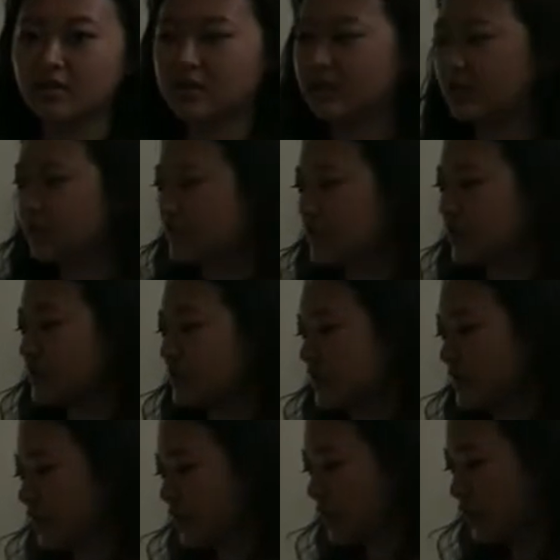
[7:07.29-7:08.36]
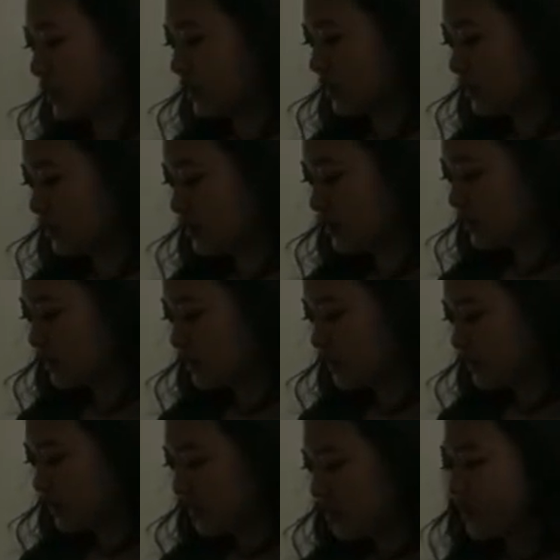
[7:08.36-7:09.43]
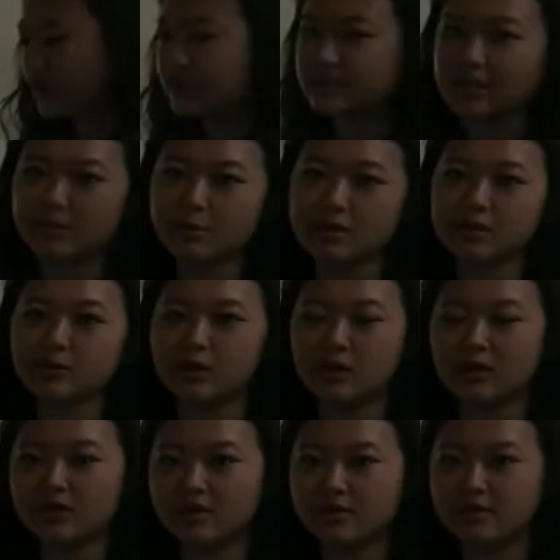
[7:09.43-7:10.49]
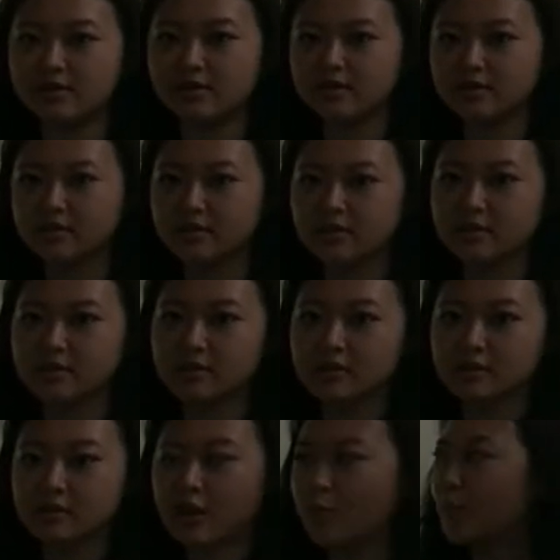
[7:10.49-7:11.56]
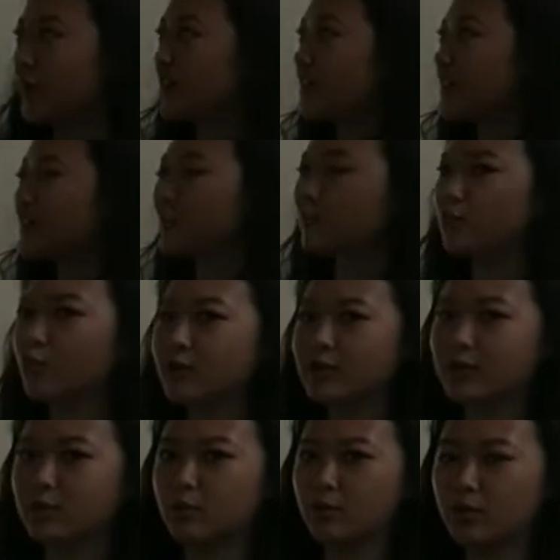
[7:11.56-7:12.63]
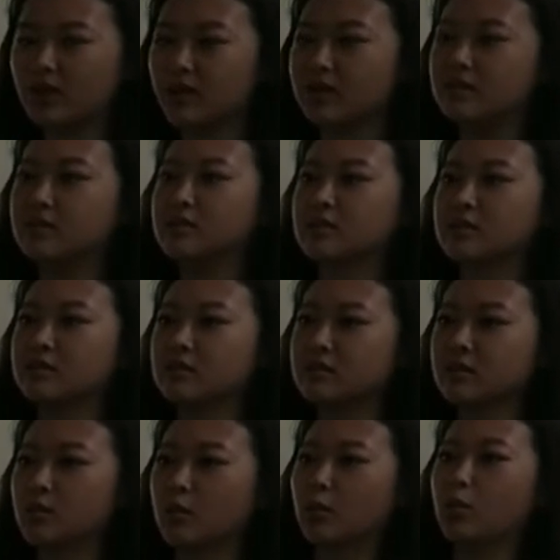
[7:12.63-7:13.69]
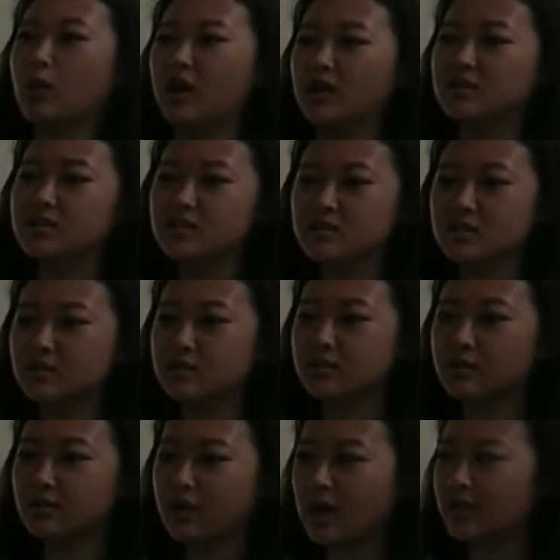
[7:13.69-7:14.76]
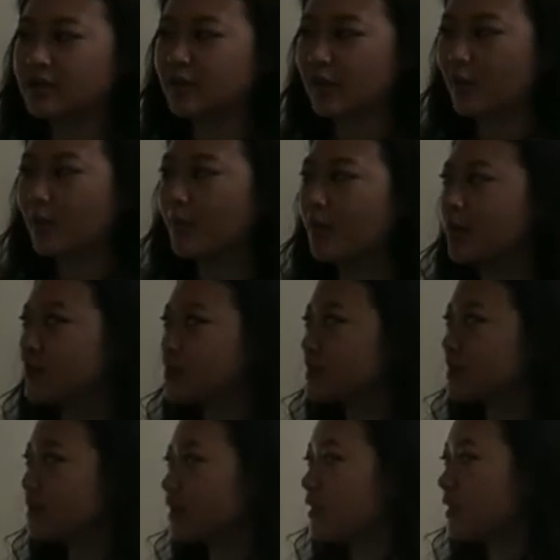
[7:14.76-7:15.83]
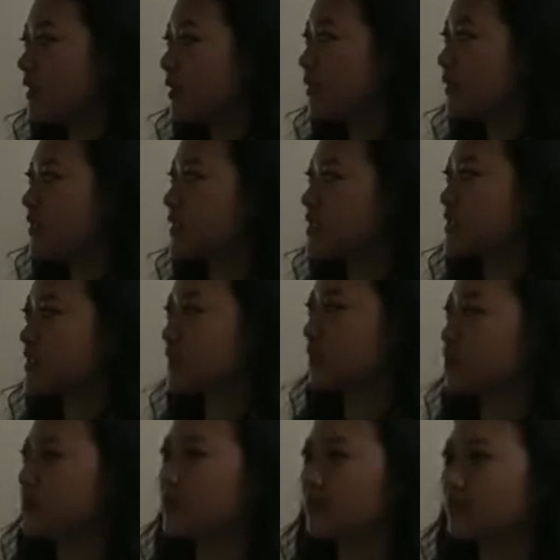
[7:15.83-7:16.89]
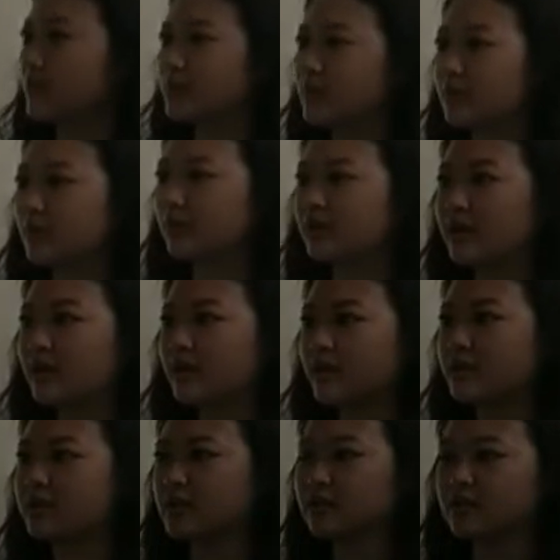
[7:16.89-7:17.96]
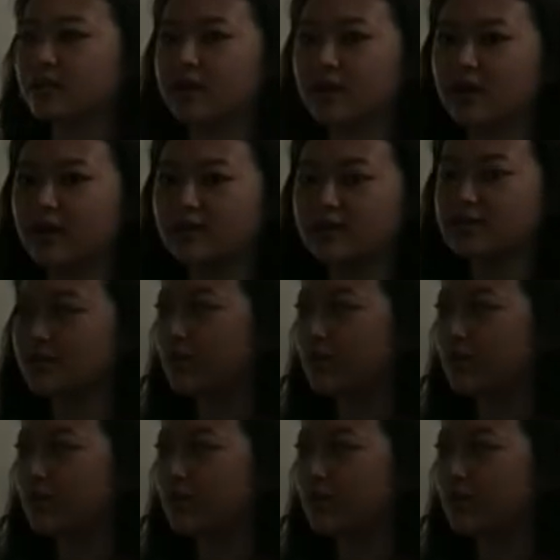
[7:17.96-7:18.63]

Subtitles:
And he's just a dog. And his name is One. Apparently there are more than ones around the campus. But this is the only one that we can actually look at.